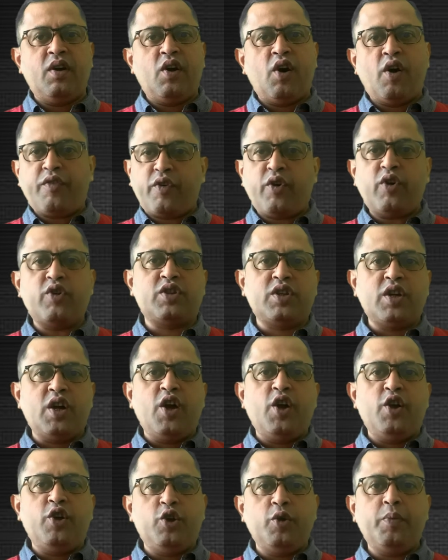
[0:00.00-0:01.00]
Of course,
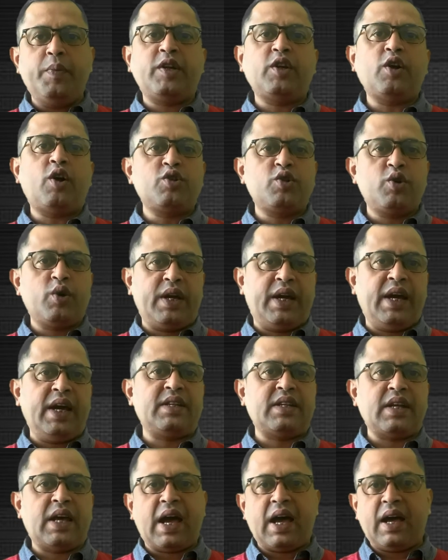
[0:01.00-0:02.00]
you might also
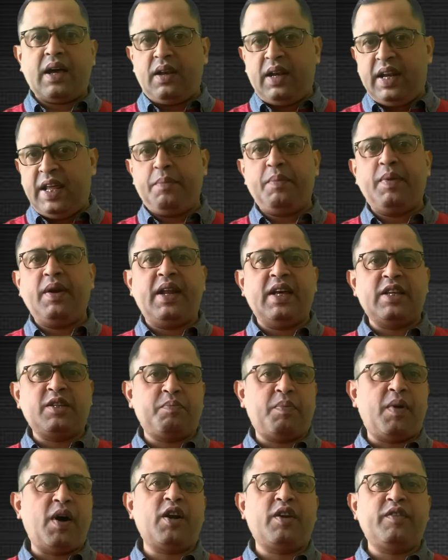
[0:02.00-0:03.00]
get labeled as
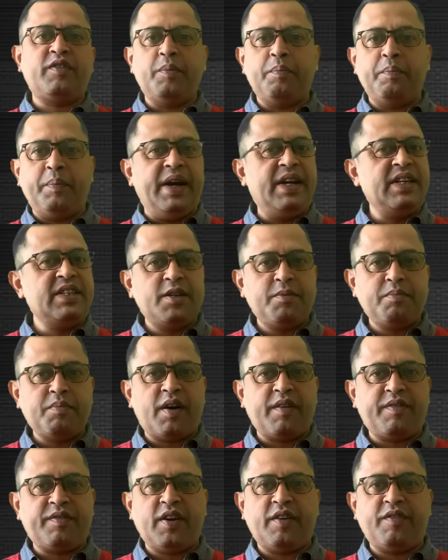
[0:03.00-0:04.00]
part of the medicine
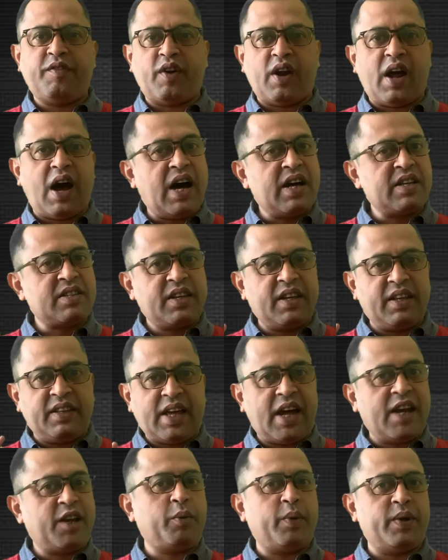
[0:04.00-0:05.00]
mafia for asking
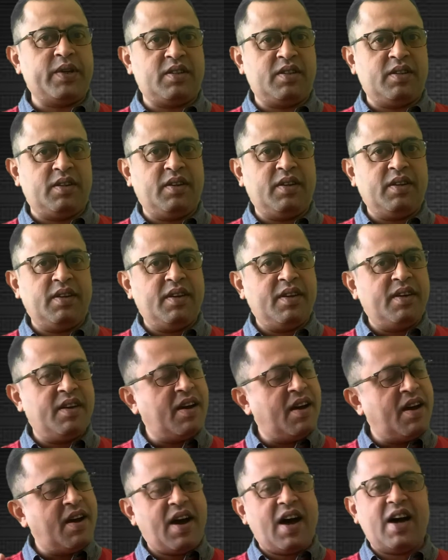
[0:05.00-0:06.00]
that question.
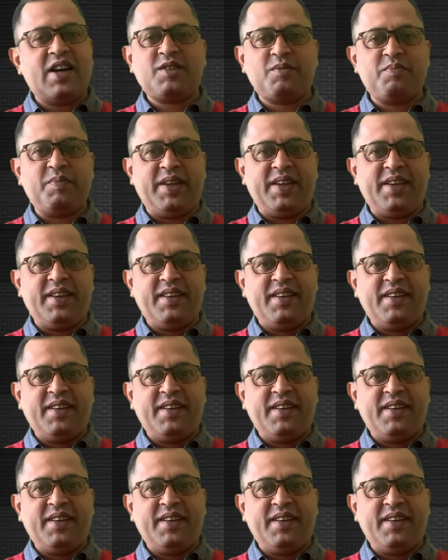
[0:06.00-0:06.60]
Ask me.